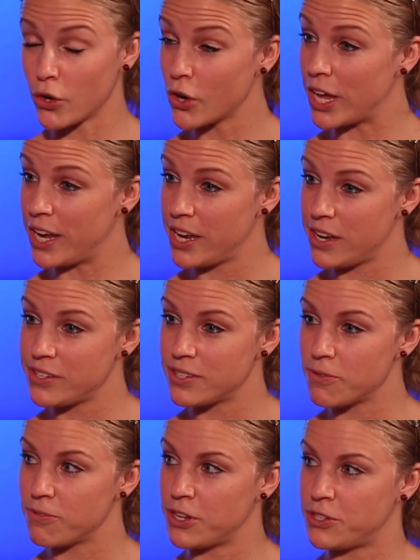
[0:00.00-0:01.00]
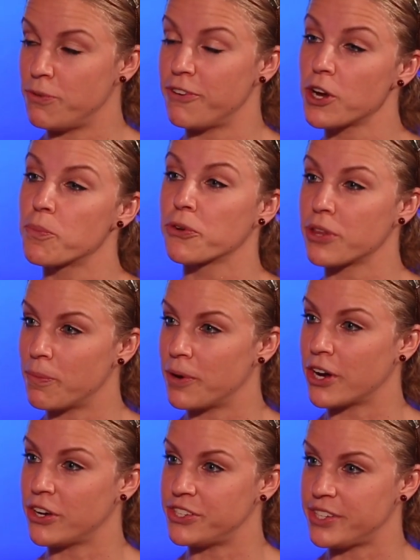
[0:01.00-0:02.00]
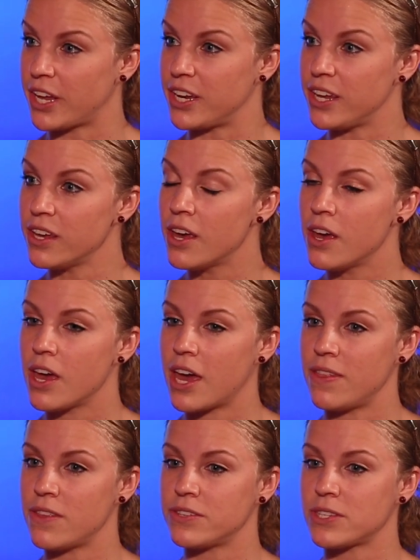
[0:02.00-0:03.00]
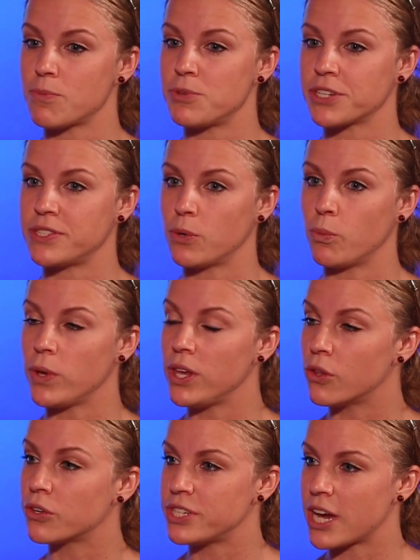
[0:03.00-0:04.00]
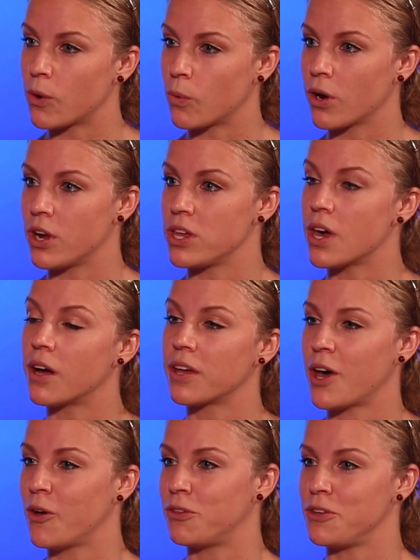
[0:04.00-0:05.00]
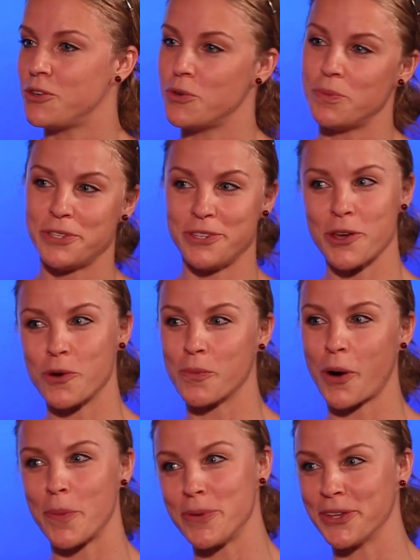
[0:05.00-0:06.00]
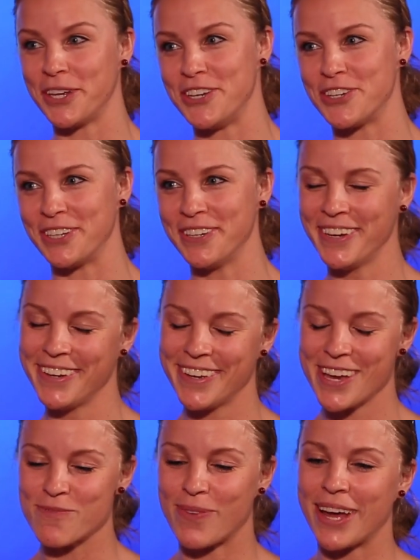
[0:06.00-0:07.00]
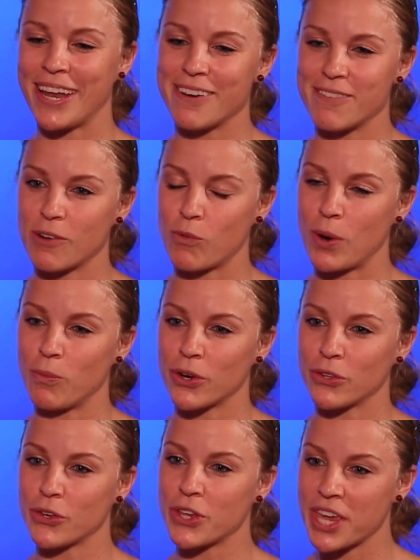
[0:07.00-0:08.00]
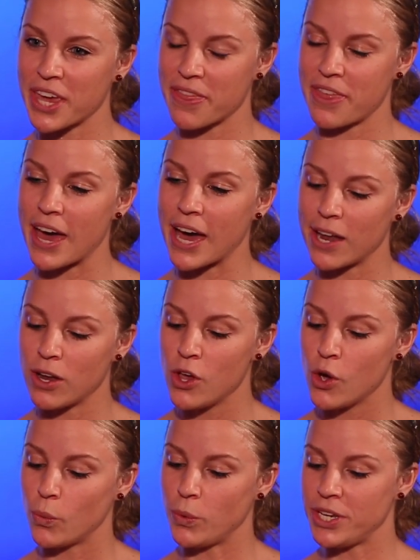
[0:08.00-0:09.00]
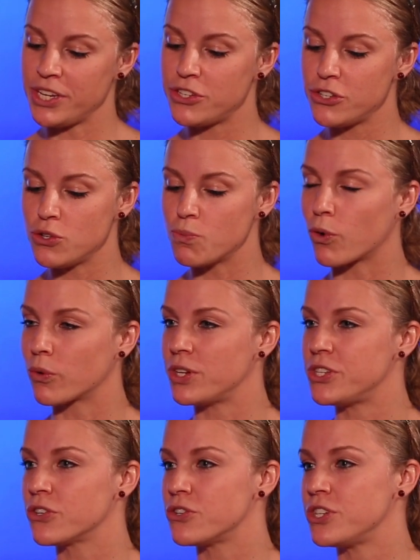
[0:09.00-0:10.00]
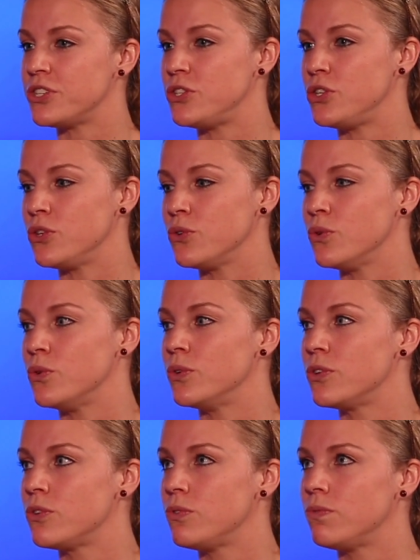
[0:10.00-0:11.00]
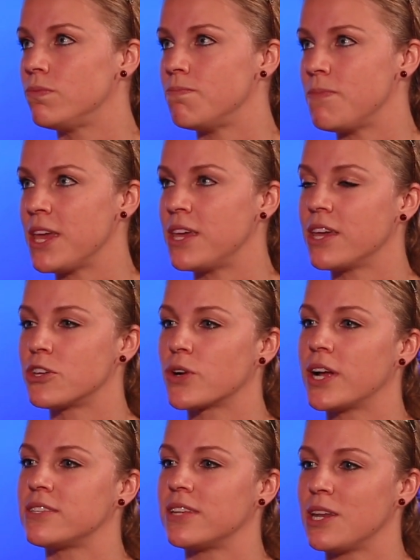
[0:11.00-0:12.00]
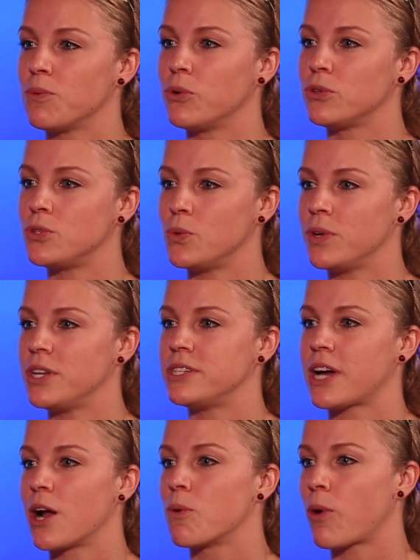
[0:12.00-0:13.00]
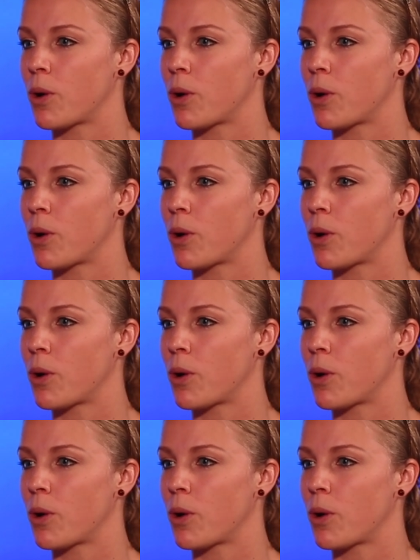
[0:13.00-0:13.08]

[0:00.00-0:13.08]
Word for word: could. It is a, it's a very preliminary study, and the subjects that we looked at were a young, healthy UBCO population. Oh, okay. But when we're looking at that, we need to do more research into making it translatable to an entire